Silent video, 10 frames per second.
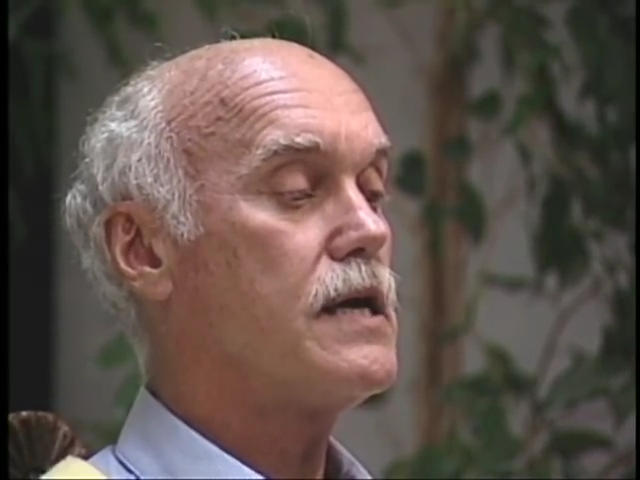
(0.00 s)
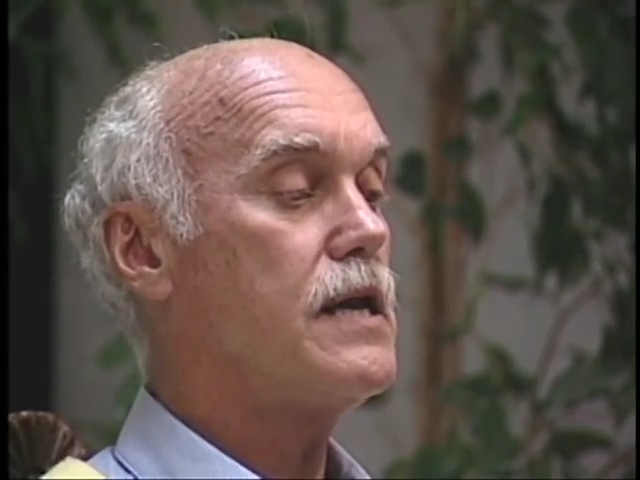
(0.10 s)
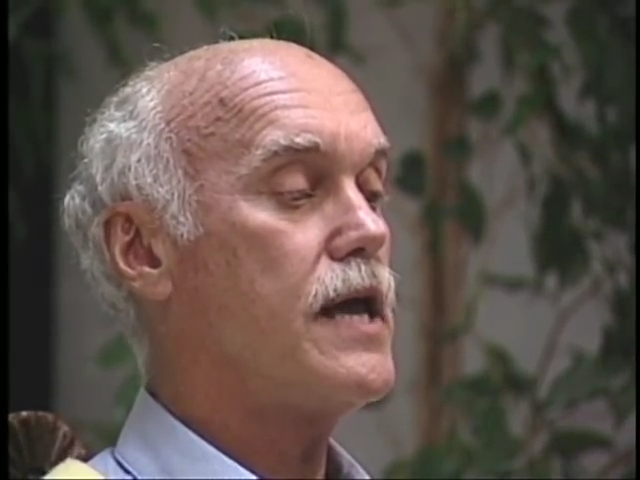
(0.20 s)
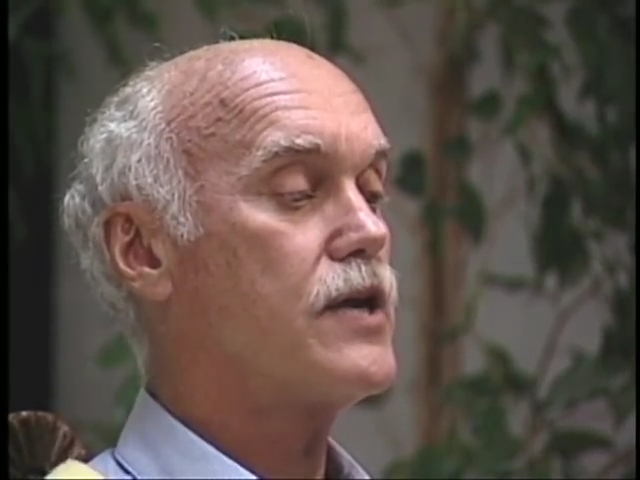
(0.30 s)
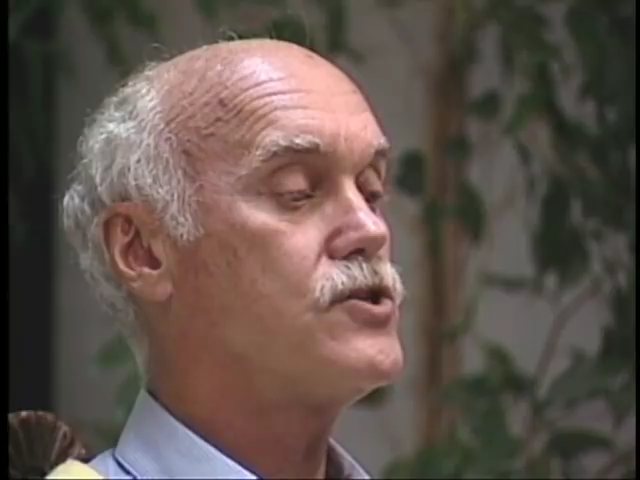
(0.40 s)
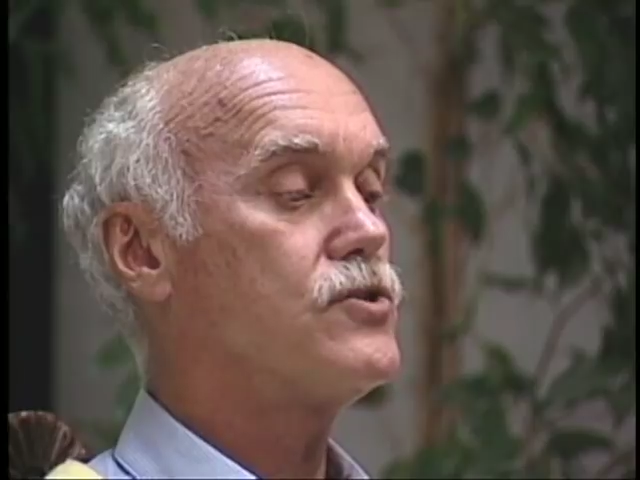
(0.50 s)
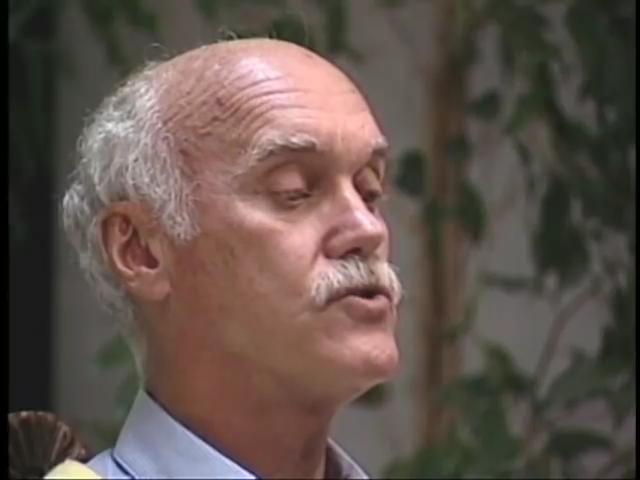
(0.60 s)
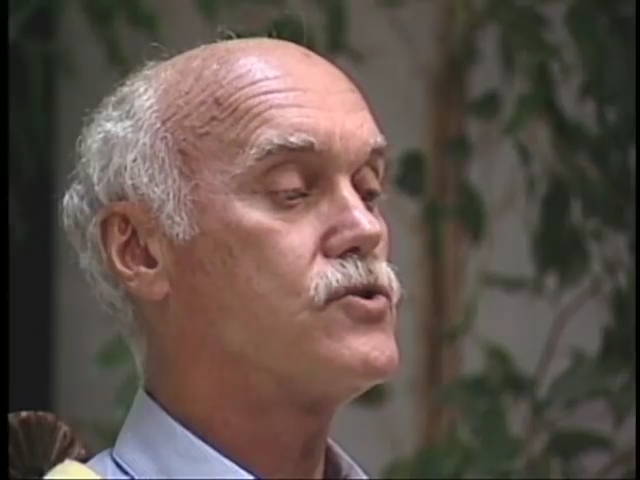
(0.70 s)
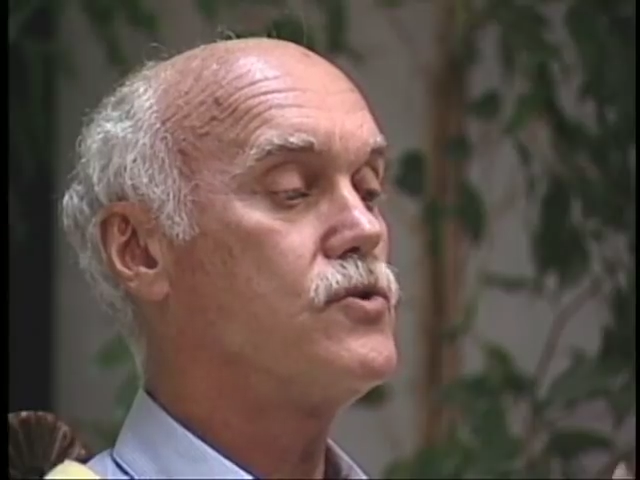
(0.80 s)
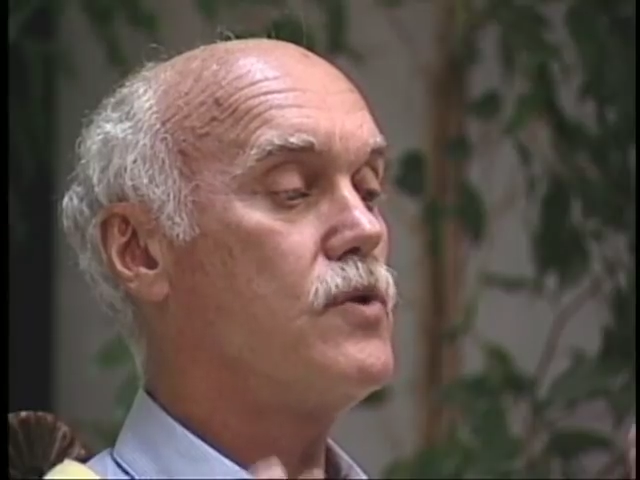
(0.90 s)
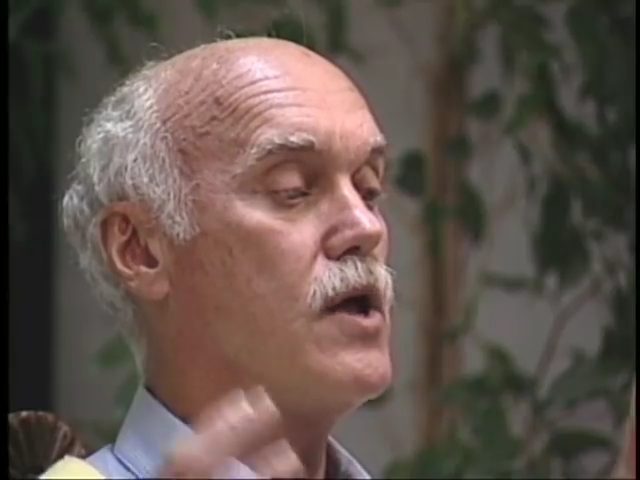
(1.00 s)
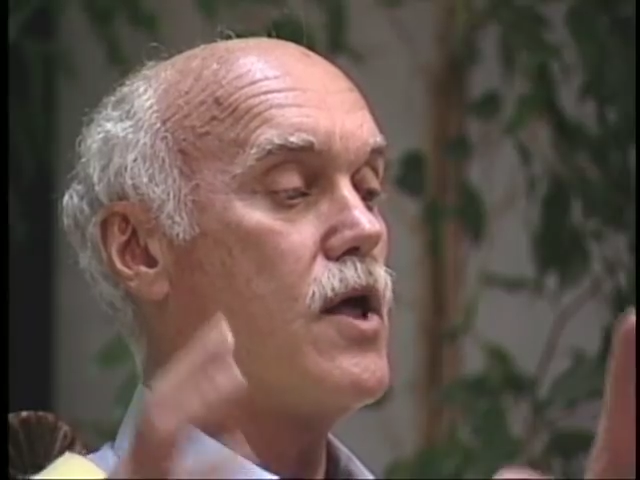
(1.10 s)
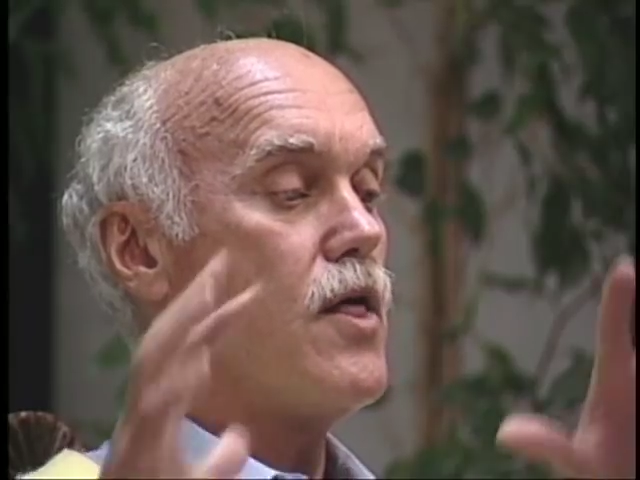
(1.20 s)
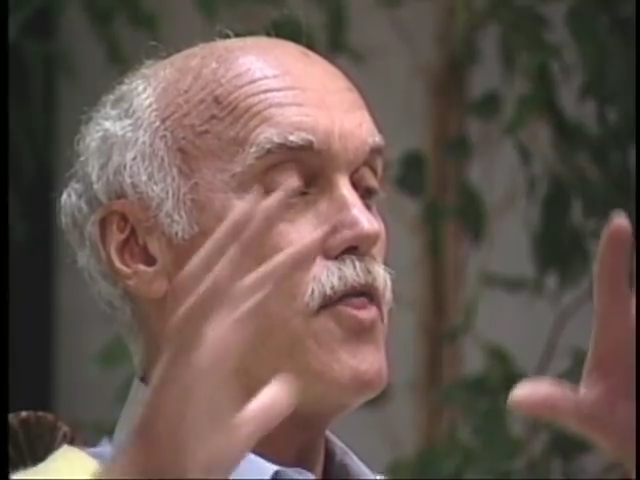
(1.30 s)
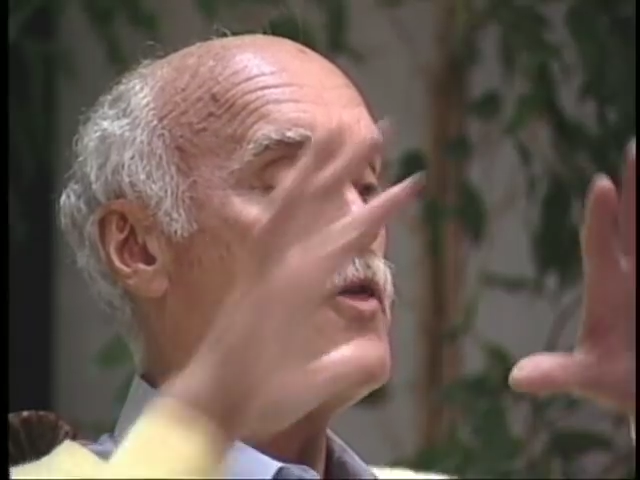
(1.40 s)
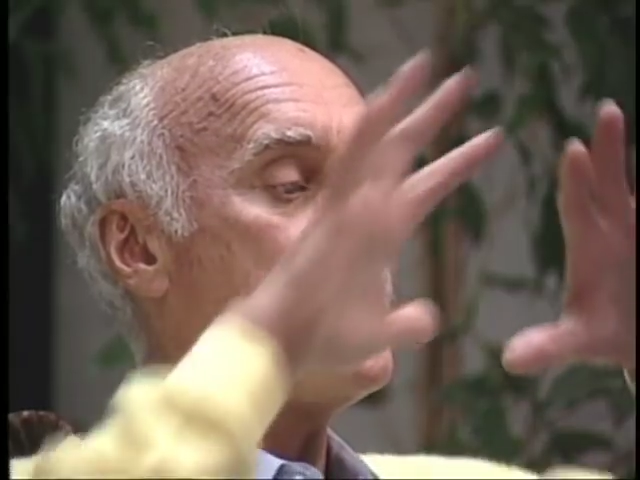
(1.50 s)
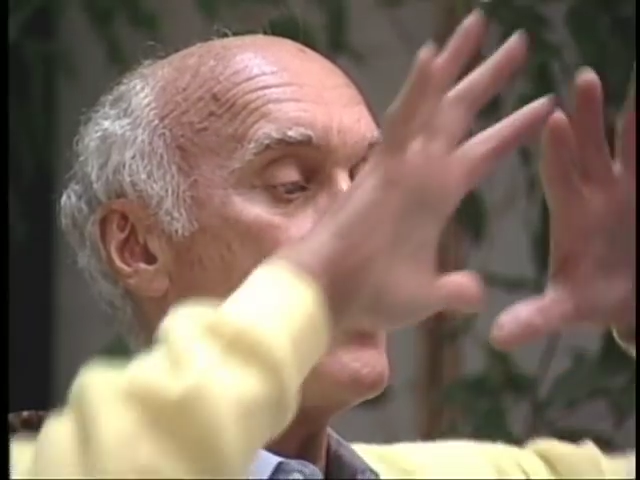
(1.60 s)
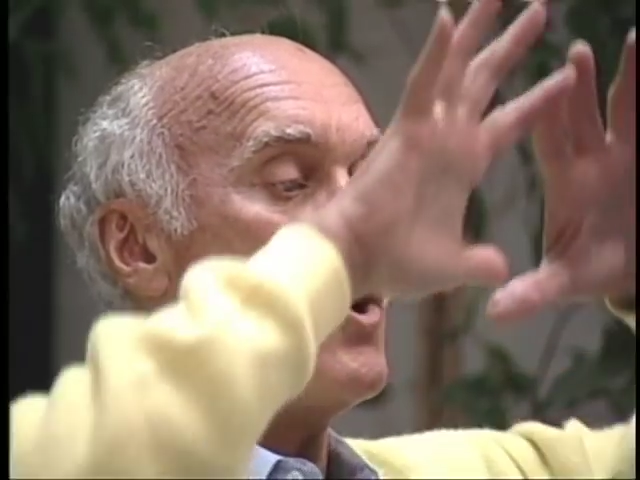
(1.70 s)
connection to the